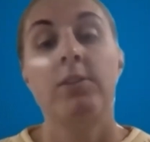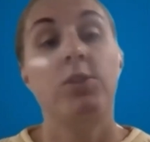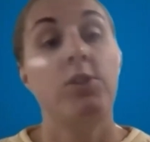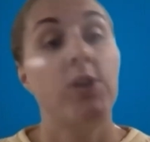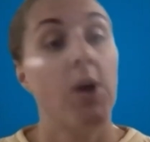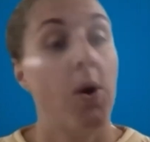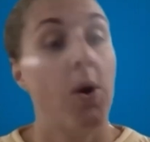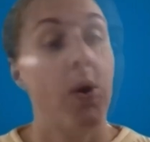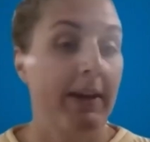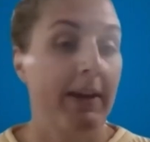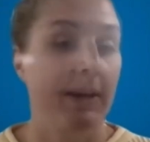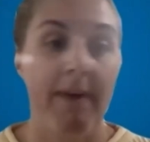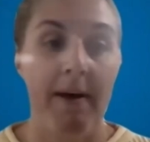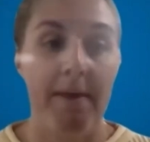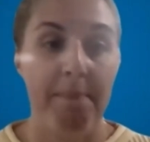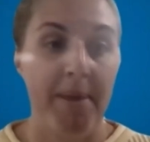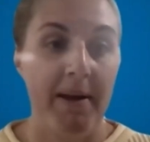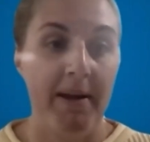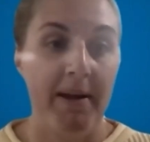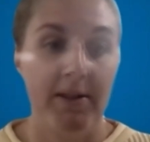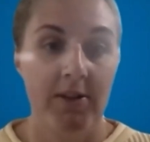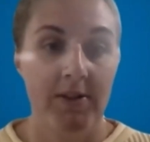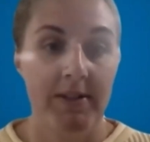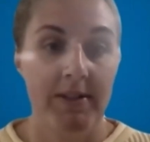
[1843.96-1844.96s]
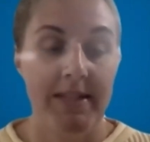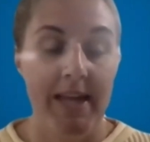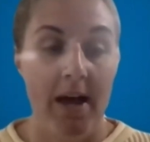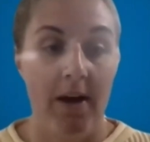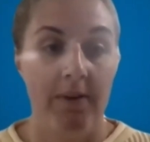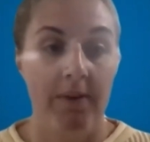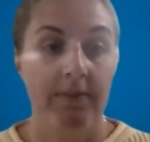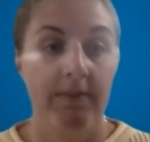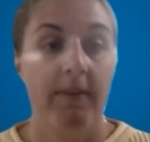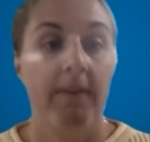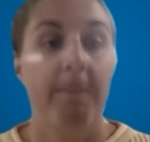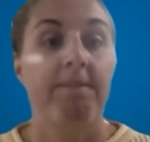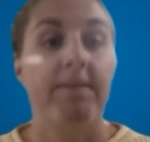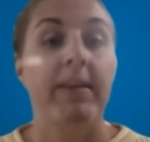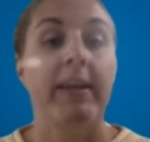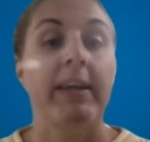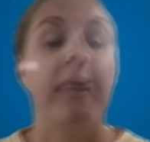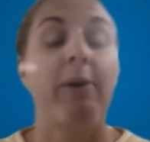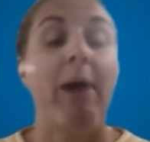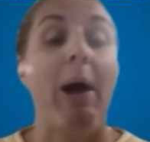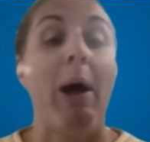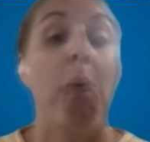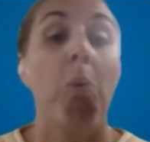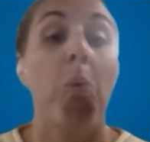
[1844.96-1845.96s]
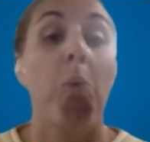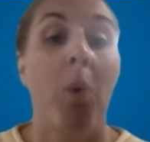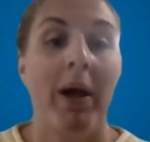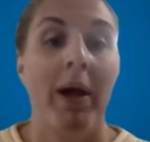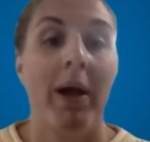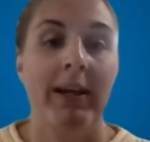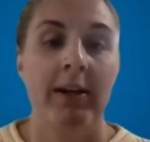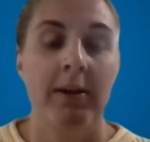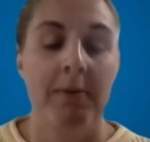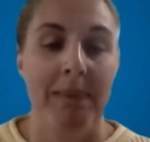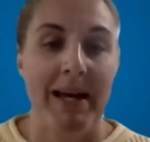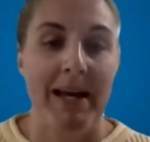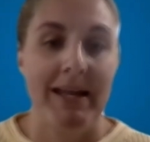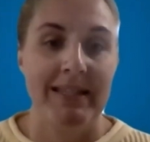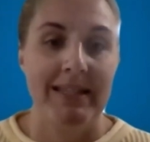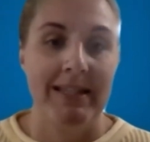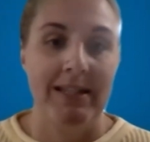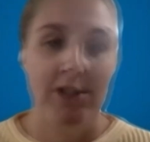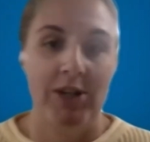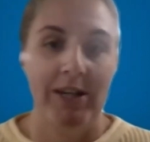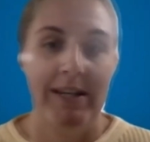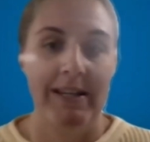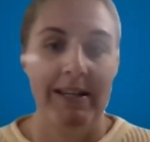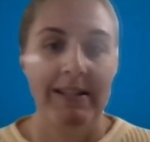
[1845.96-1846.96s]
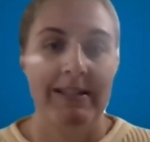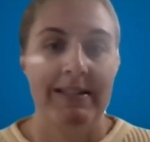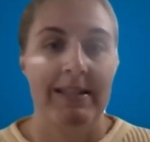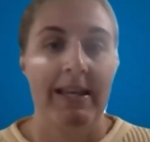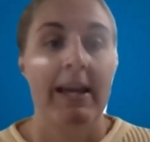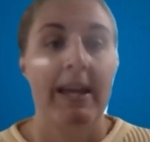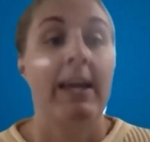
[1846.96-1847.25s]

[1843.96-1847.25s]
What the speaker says: Don't give up on yourself. Figure out what your message is.